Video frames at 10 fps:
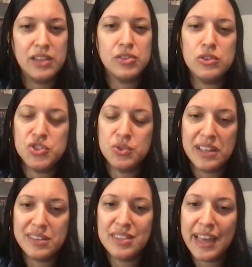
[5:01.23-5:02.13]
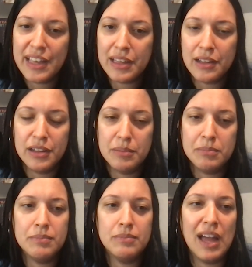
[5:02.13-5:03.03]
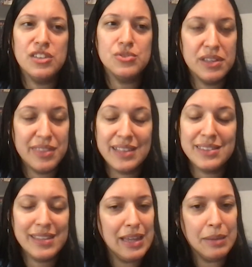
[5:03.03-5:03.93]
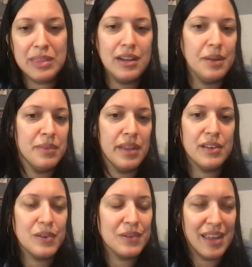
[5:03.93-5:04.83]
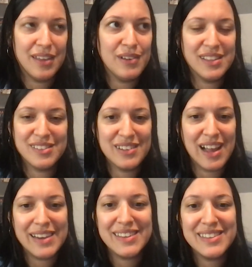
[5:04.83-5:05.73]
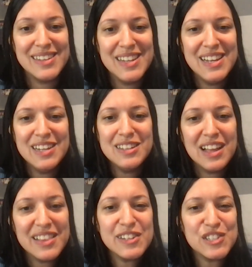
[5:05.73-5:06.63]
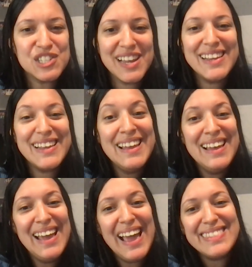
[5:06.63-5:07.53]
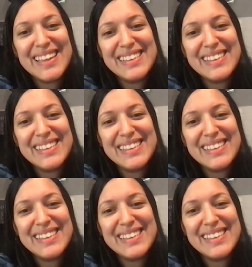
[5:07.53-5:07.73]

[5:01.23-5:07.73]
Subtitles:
told you I did that, I joined that team, and then I'm like, okay, you guys are kind of a little shady at that